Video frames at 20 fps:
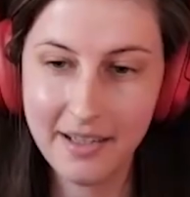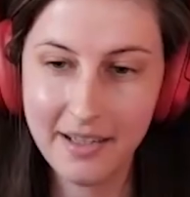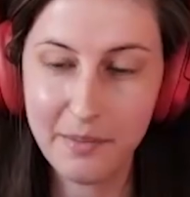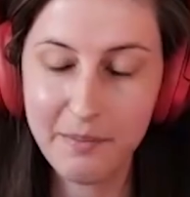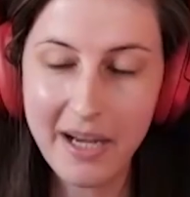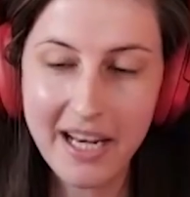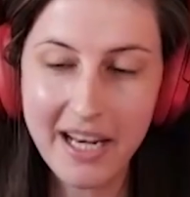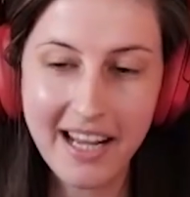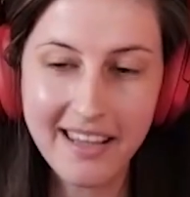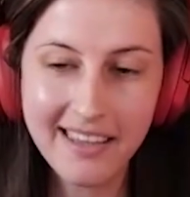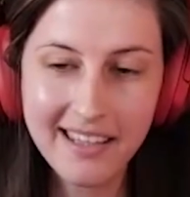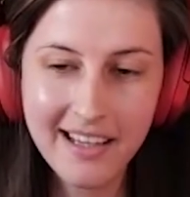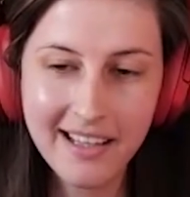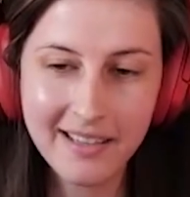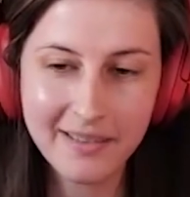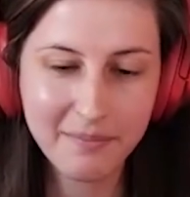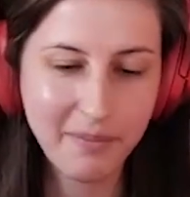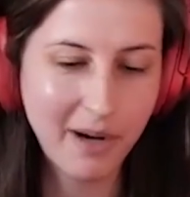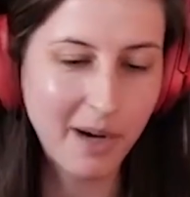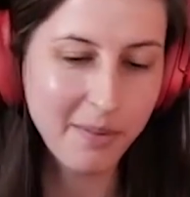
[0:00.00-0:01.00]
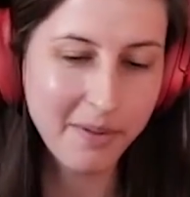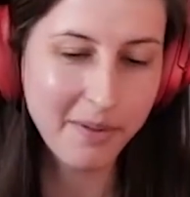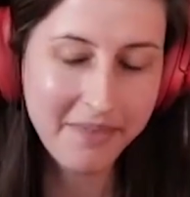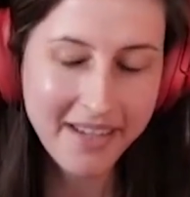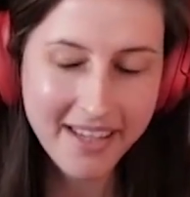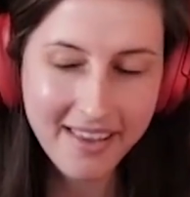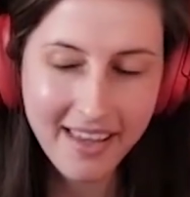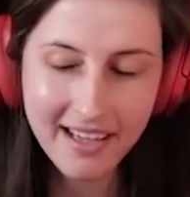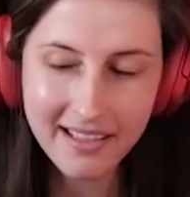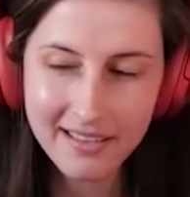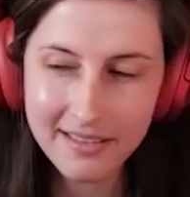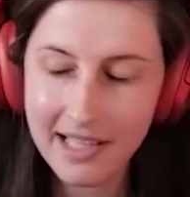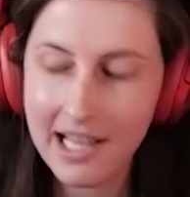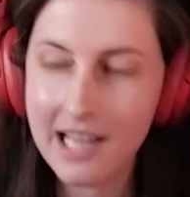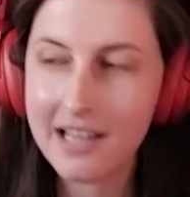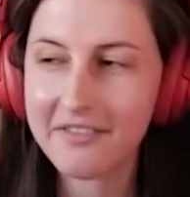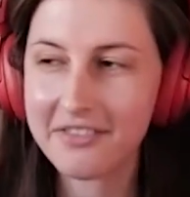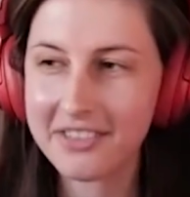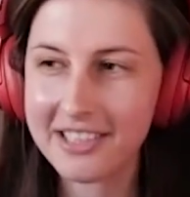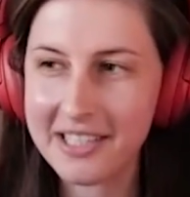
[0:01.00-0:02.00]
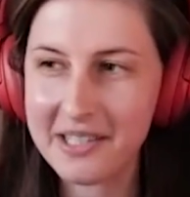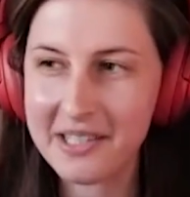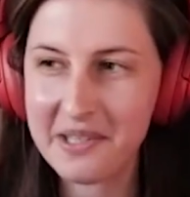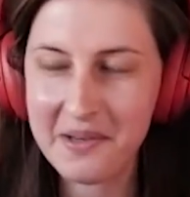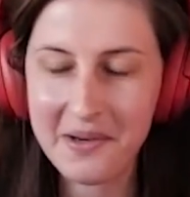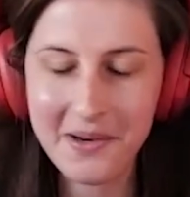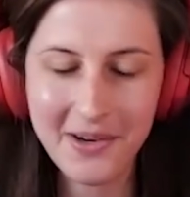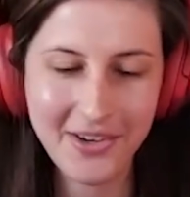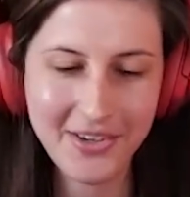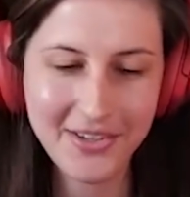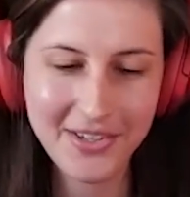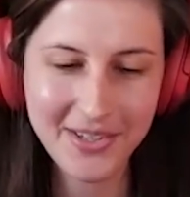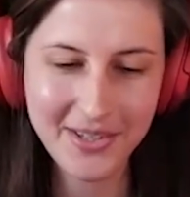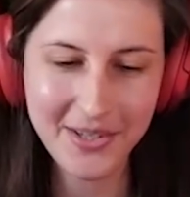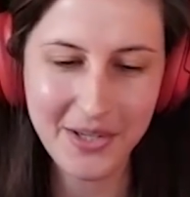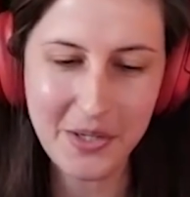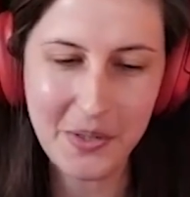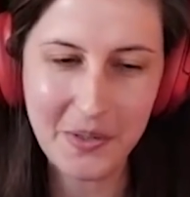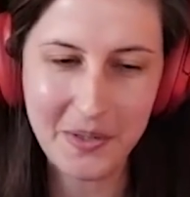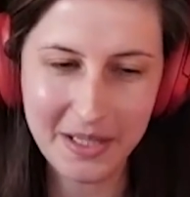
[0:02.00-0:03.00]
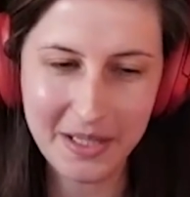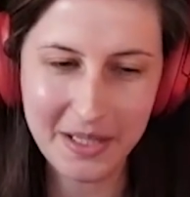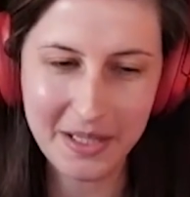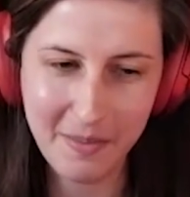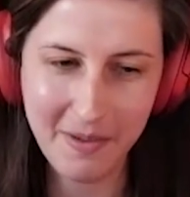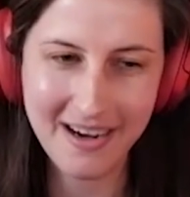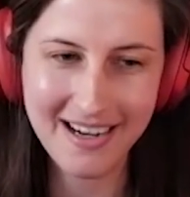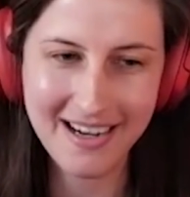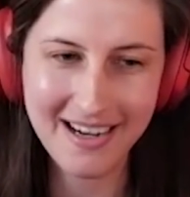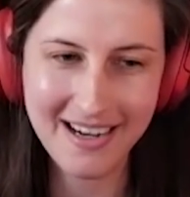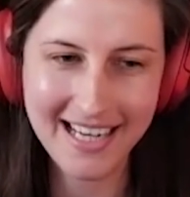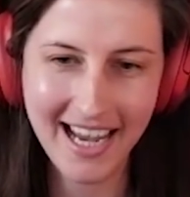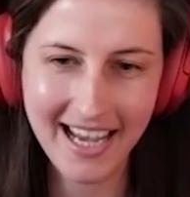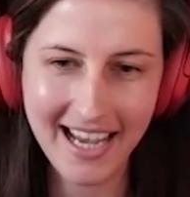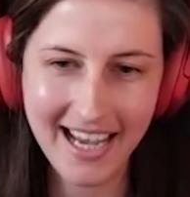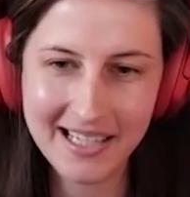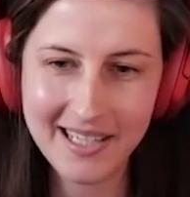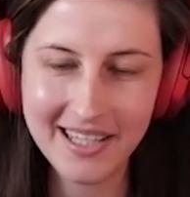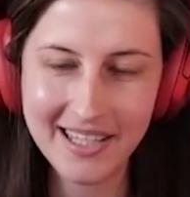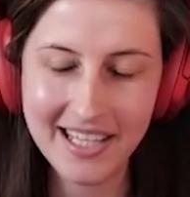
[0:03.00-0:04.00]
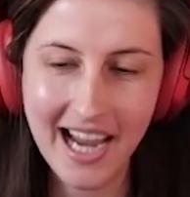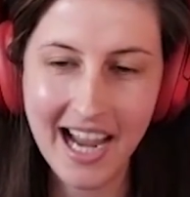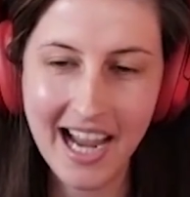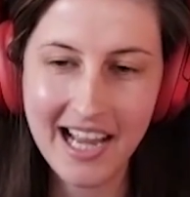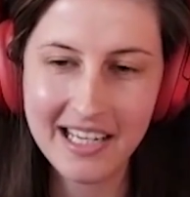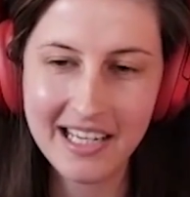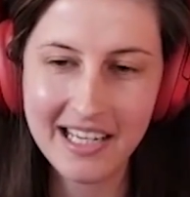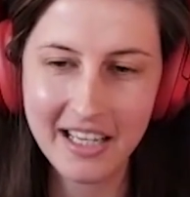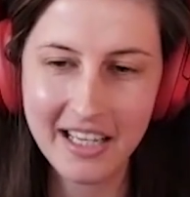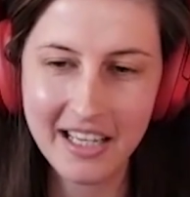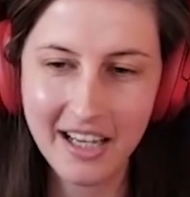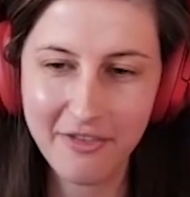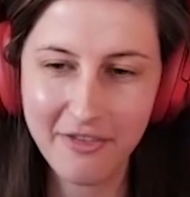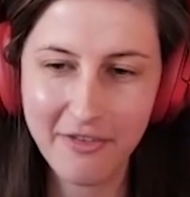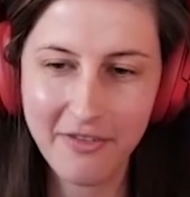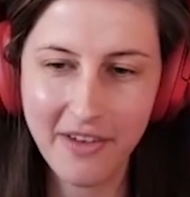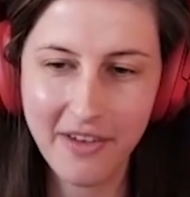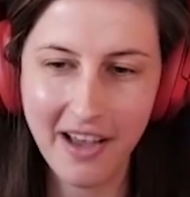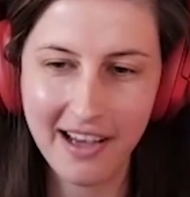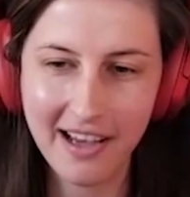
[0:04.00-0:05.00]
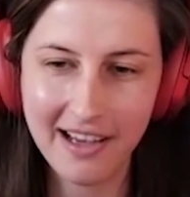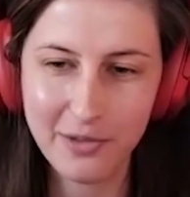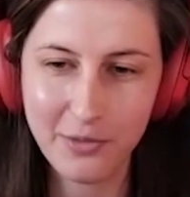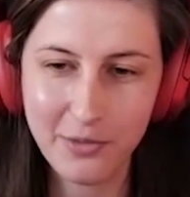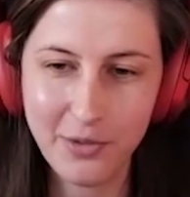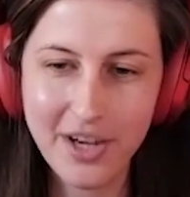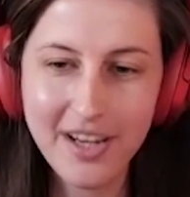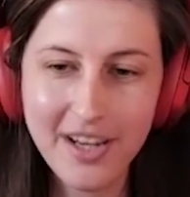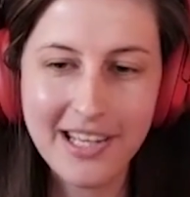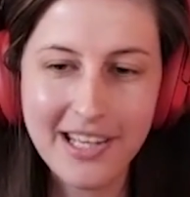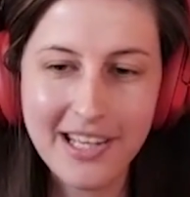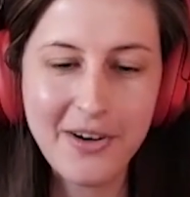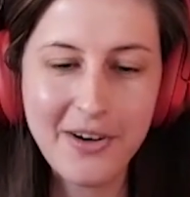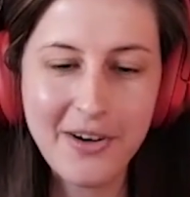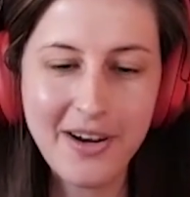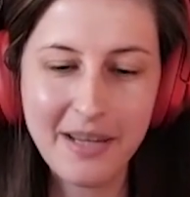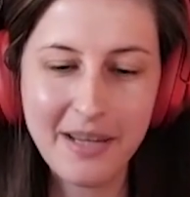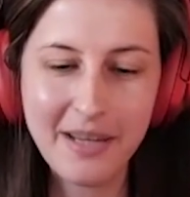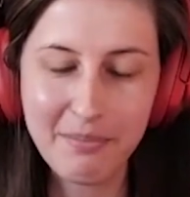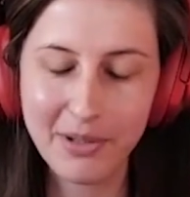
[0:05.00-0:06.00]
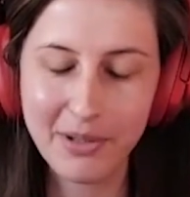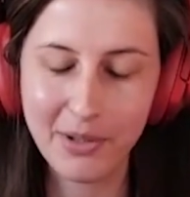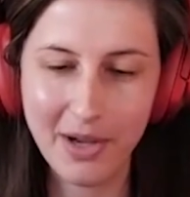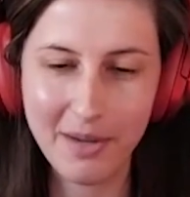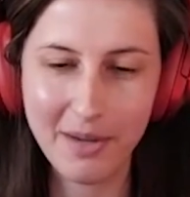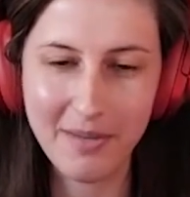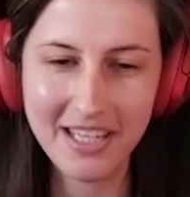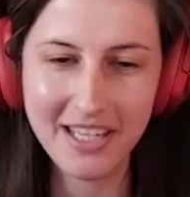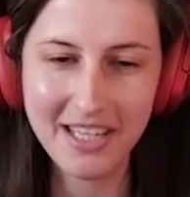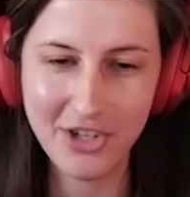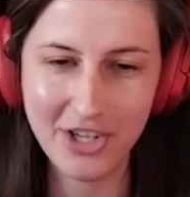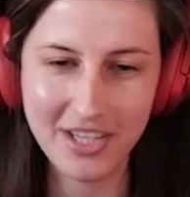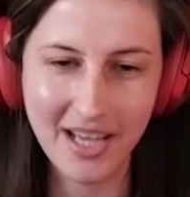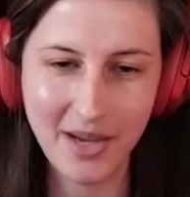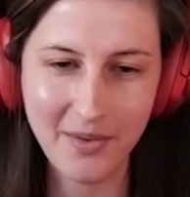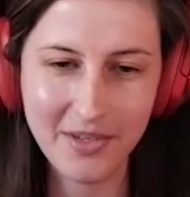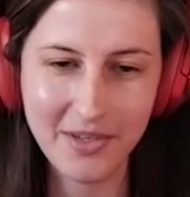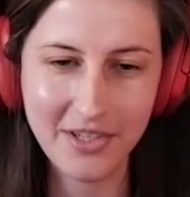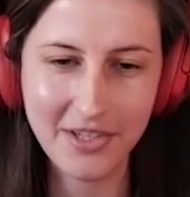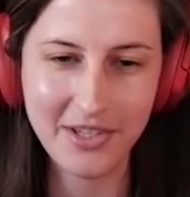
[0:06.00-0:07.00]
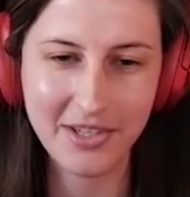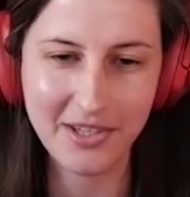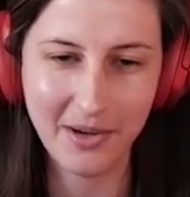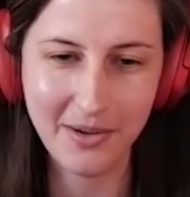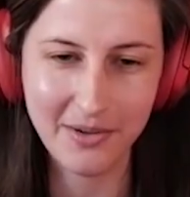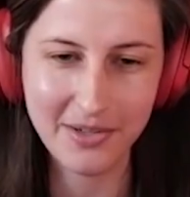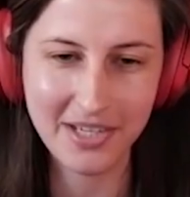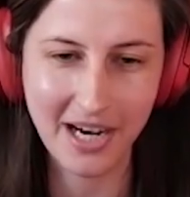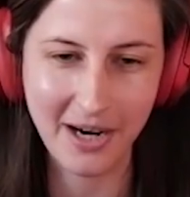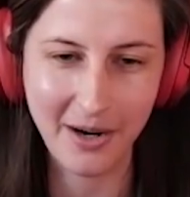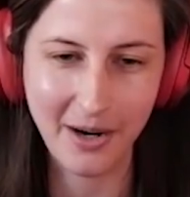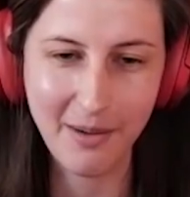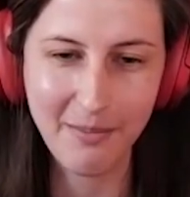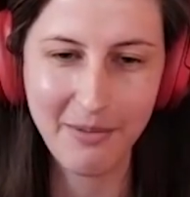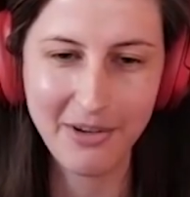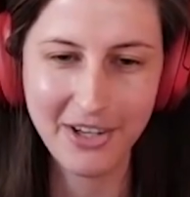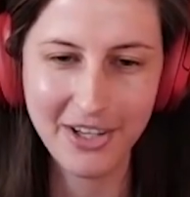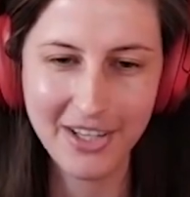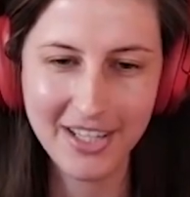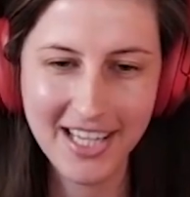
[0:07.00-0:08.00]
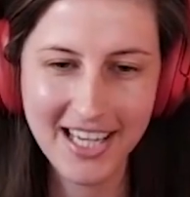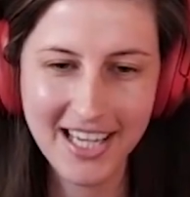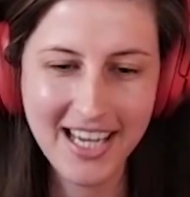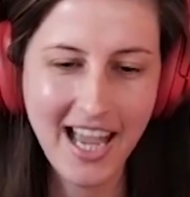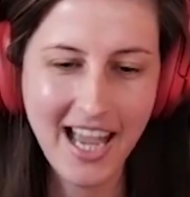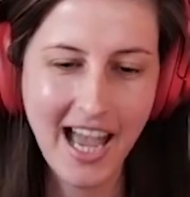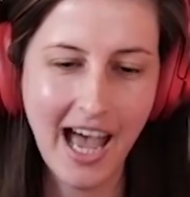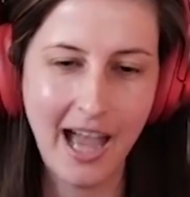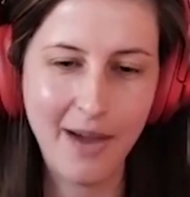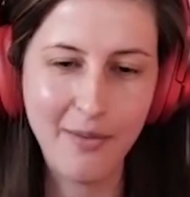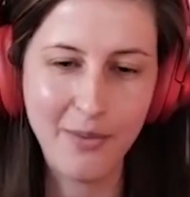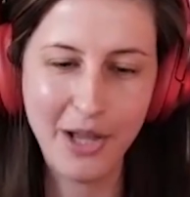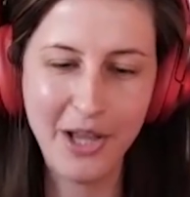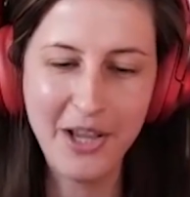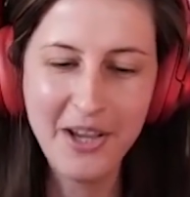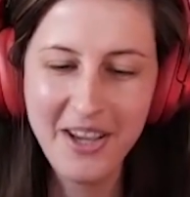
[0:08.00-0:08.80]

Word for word: but I think probably like a lot of listeners to this podcast, the idea of uh, reentering employment just sounded so terrible. I would